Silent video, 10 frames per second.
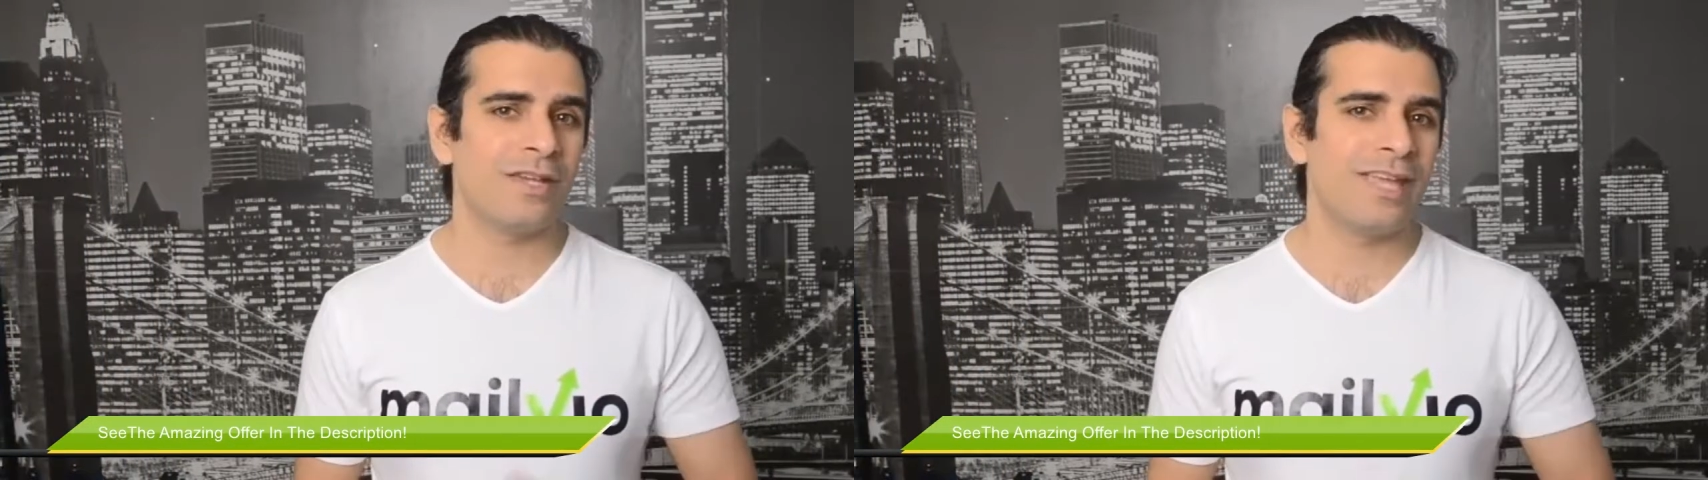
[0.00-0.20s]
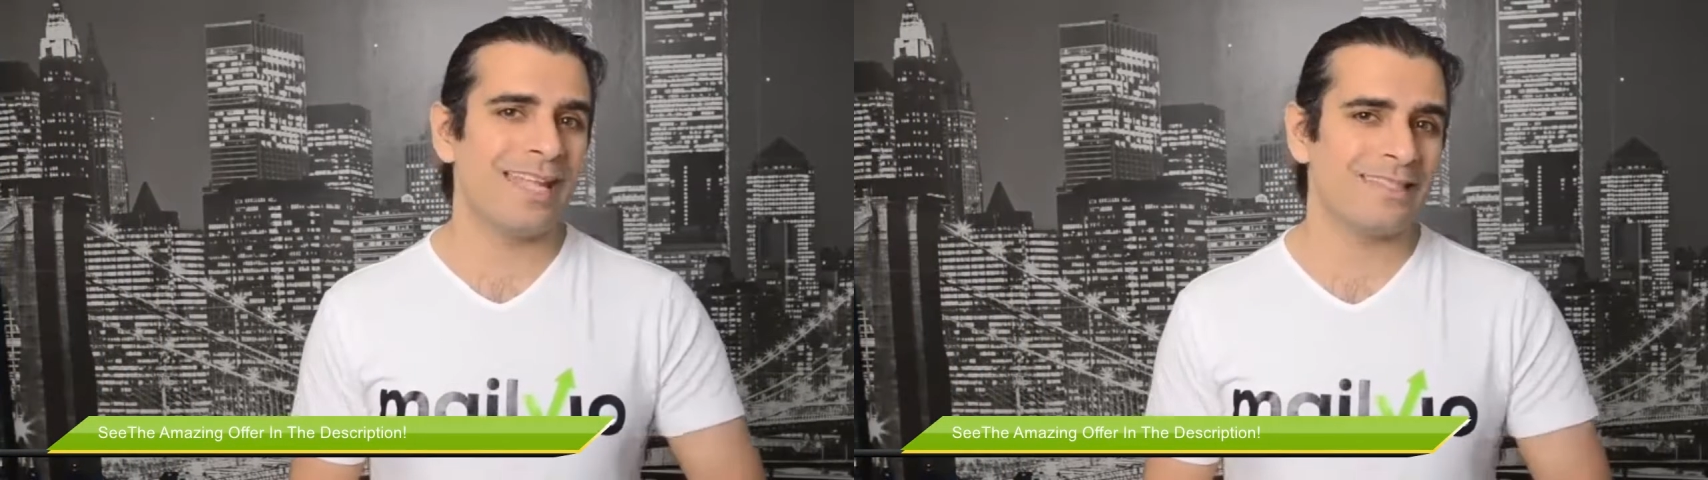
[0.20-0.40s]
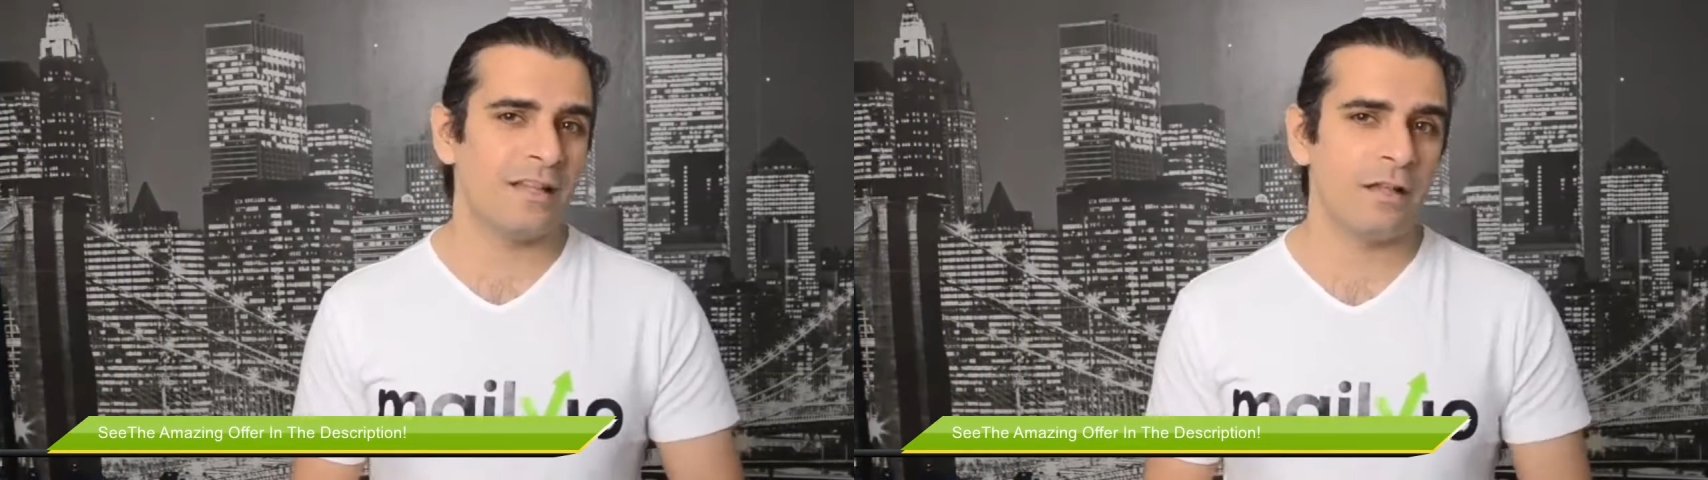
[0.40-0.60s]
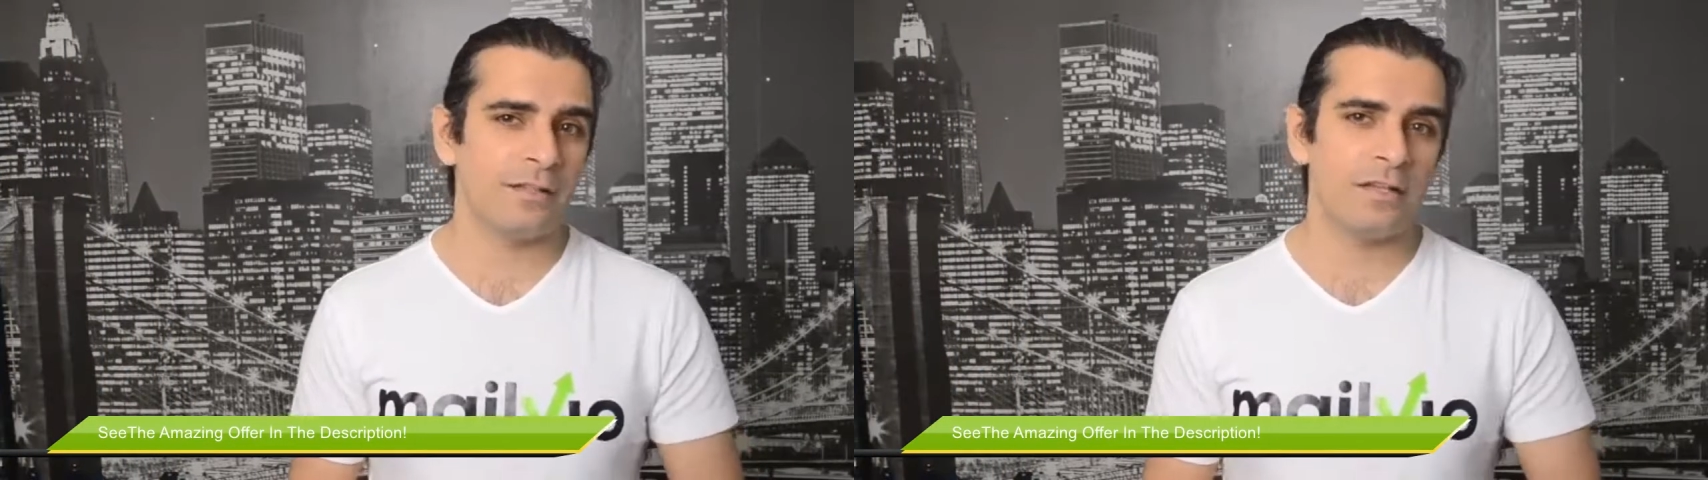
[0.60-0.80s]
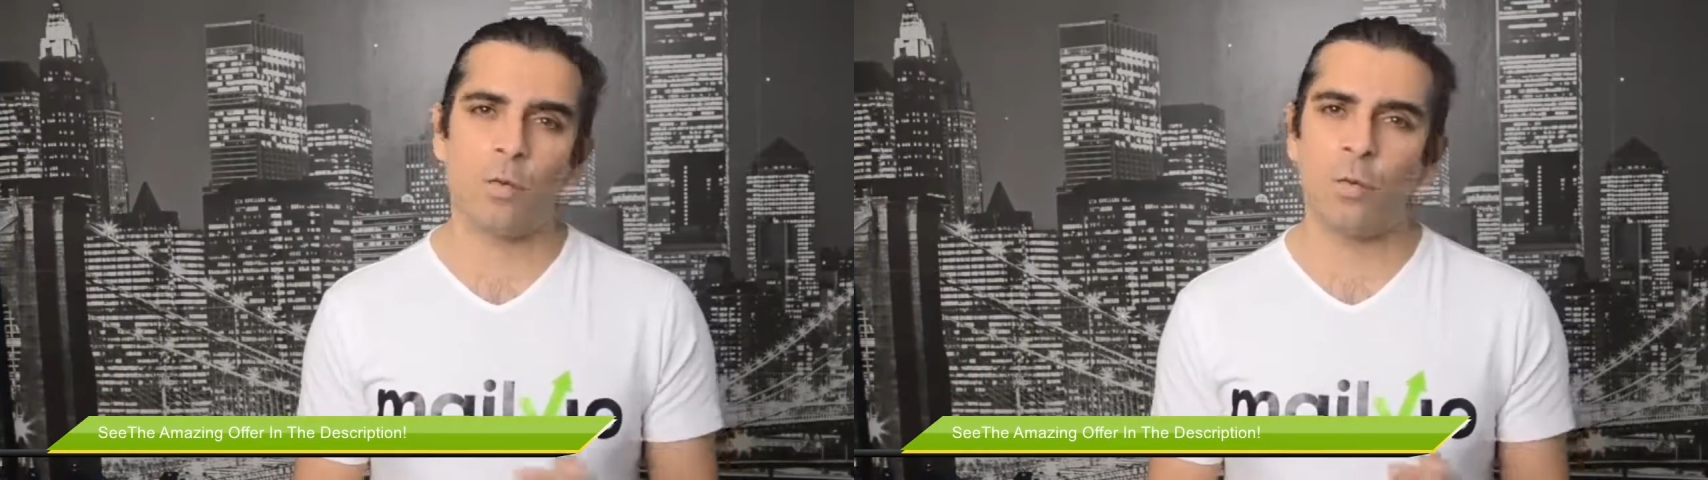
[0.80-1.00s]
to get
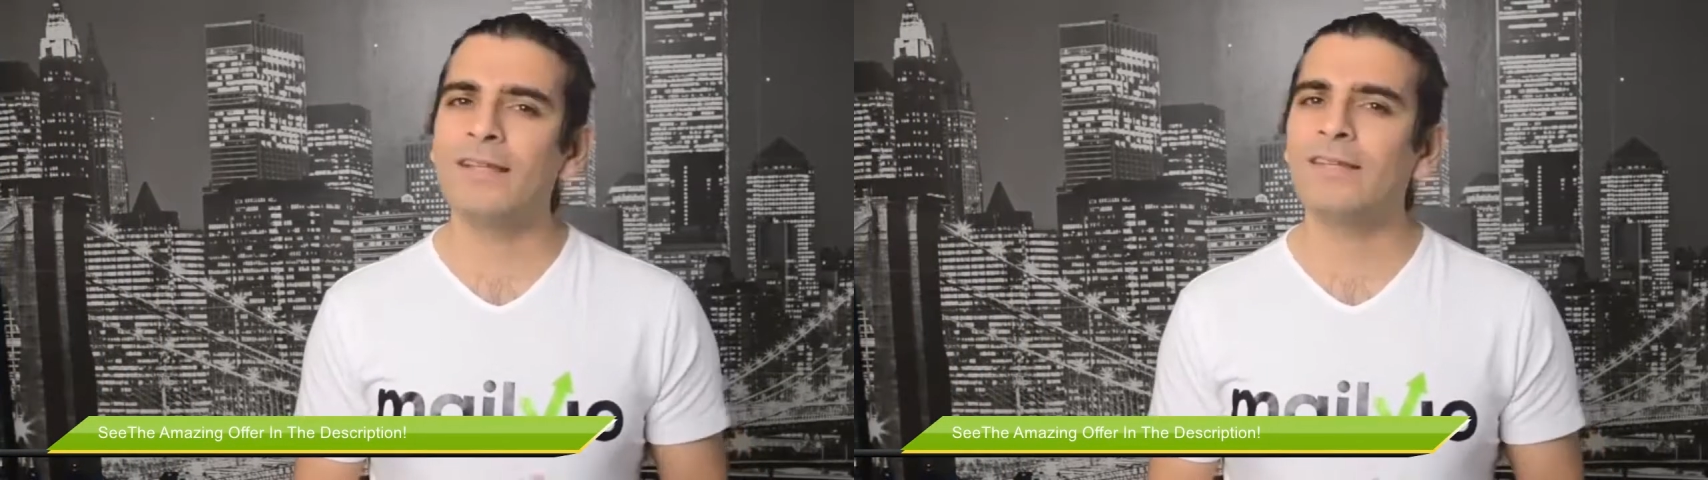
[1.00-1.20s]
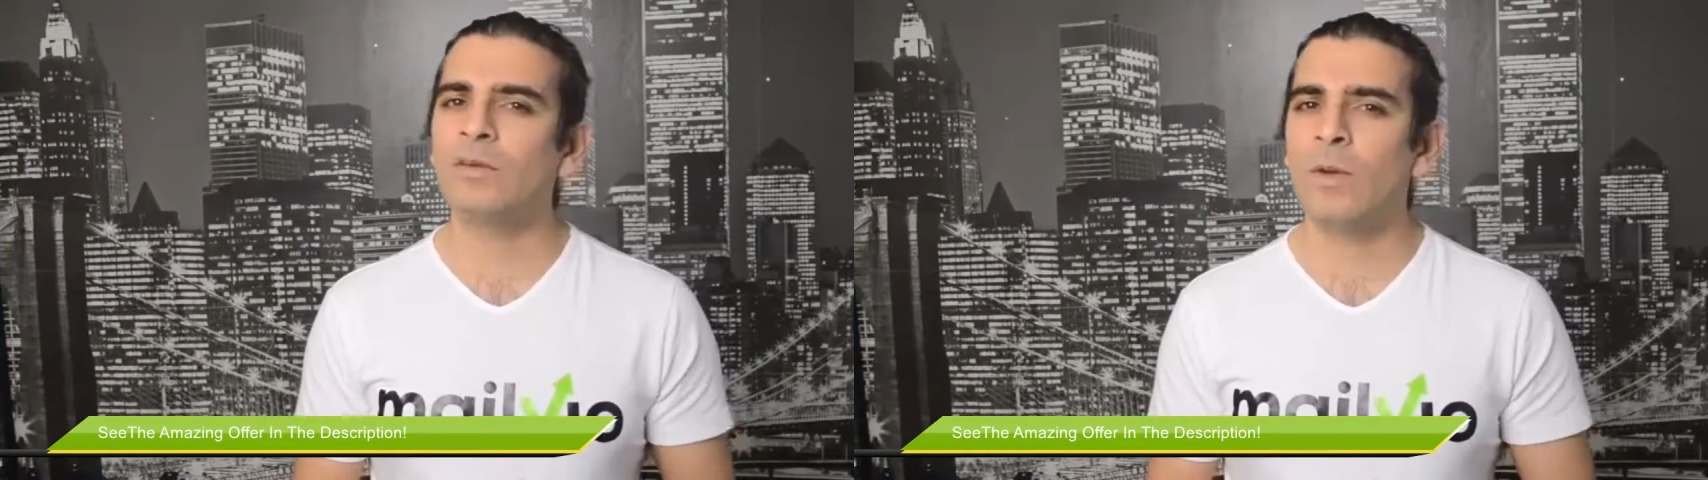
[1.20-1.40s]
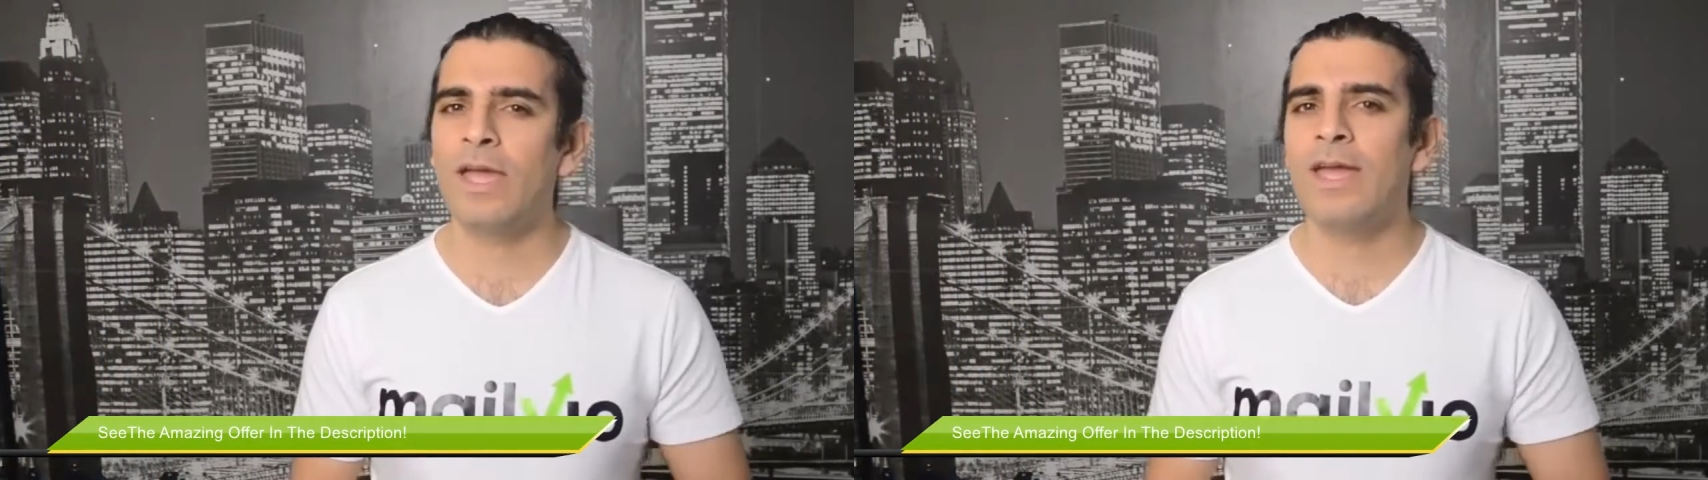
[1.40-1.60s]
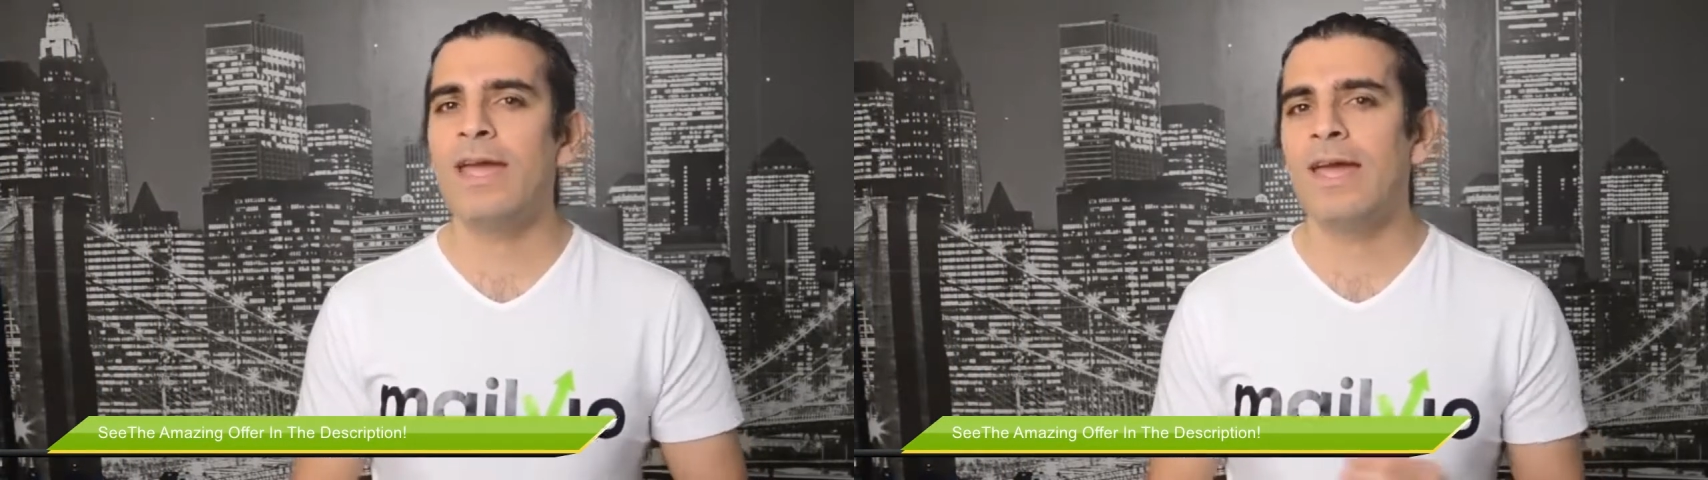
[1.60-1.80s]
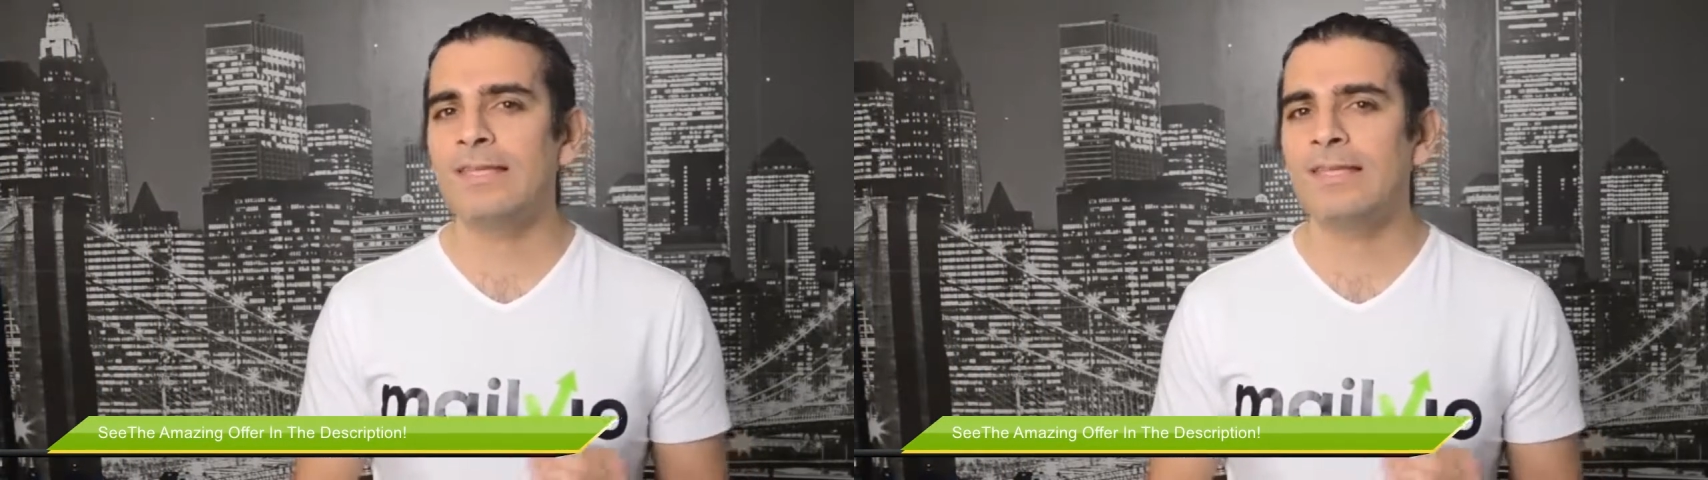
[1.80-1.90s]
started right away